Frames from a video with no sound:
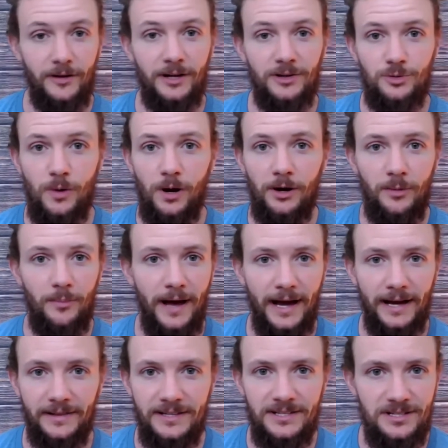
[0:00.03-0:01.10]
friends, welcome
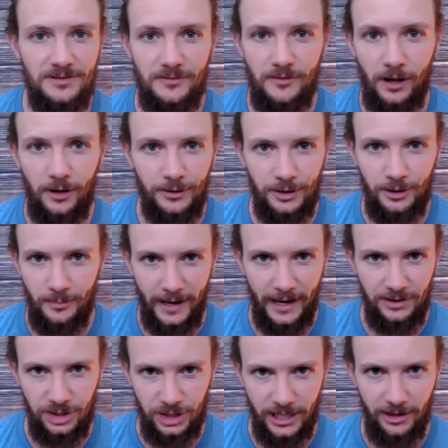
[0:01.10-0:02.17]
back. This is Follow Your
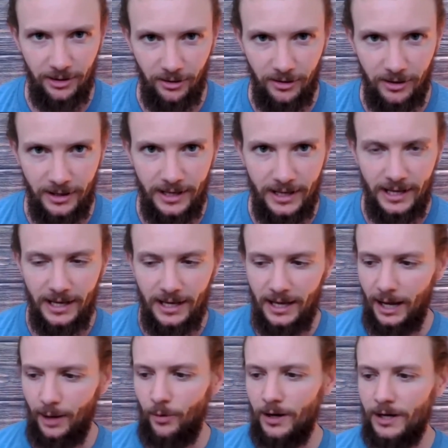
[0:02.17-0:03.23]
Path channel.
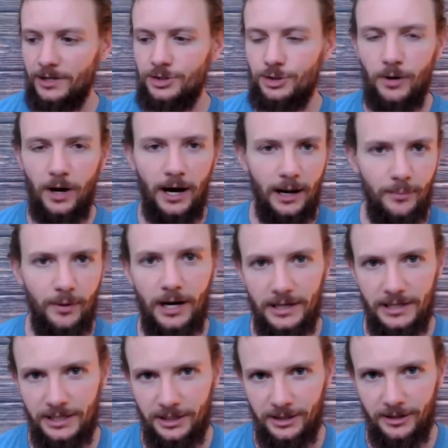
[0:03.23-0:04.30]
I wanted to hop
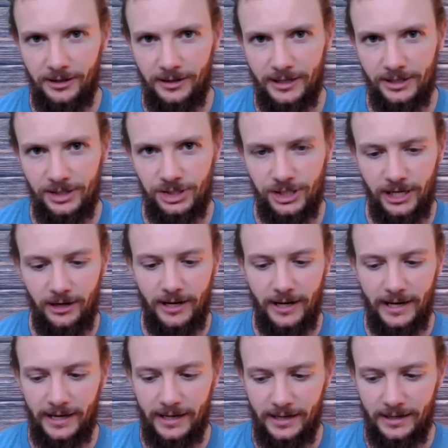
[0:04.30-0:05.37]
on here and share
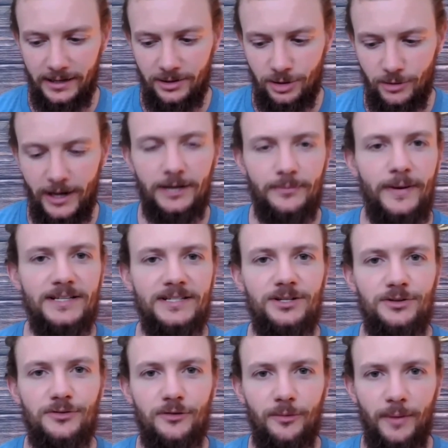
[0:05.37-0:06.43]
a direct
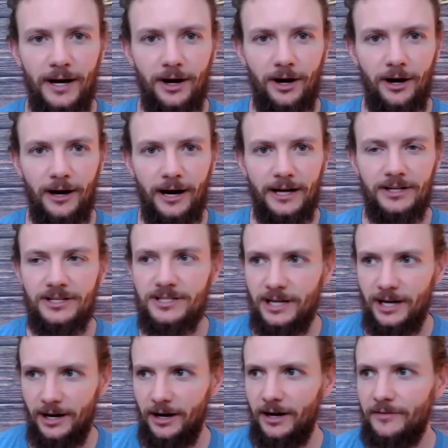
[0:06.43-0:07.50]
message from my heart. I just
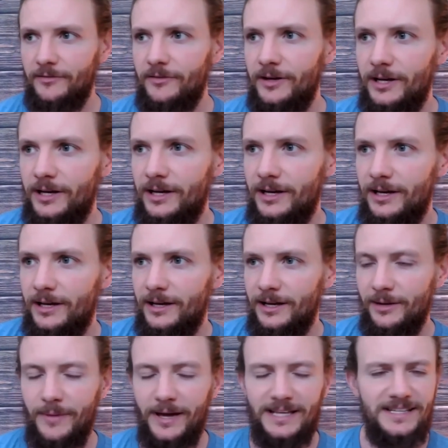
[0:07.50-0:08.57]
got off an
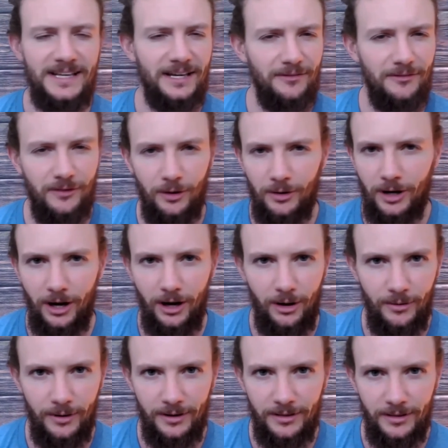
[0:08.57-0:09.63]
amazing phone
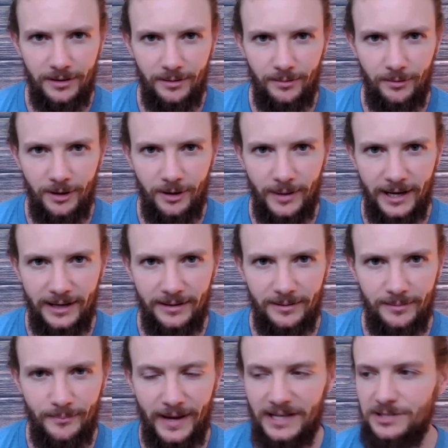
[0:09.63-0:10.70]
call with one of my
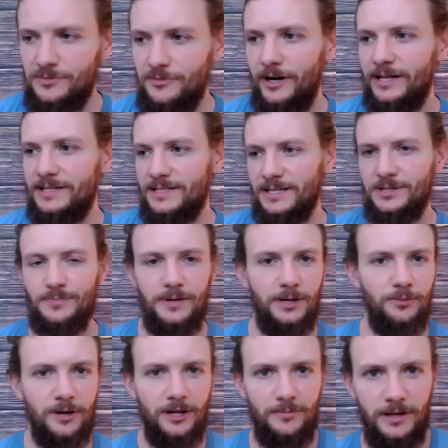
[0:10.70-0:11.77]
best friends that's
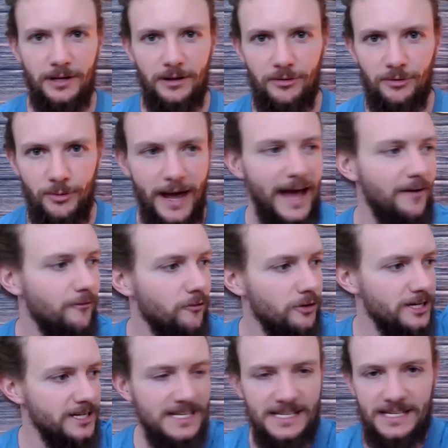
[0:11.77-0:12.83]
been with me through
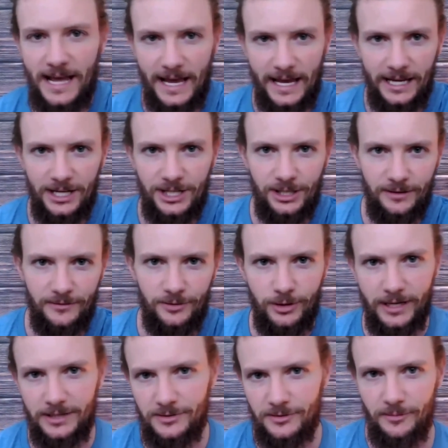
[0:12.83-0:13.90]
every stage of
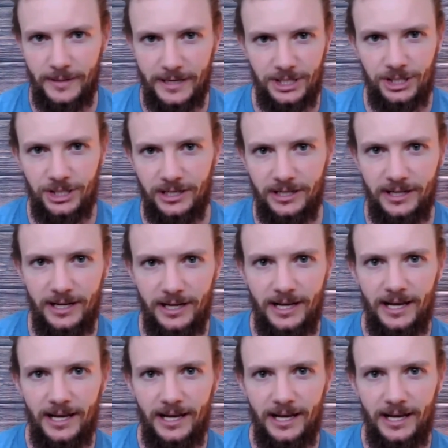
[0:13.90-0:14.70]
transformation